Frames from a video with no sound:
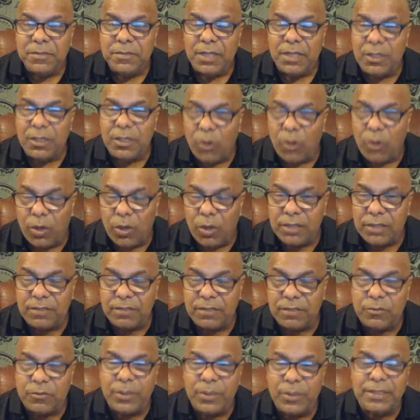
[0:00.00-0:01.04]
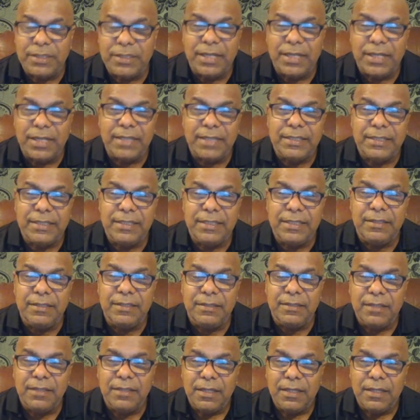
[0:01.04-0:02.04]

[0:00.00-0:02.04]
in August of 2019.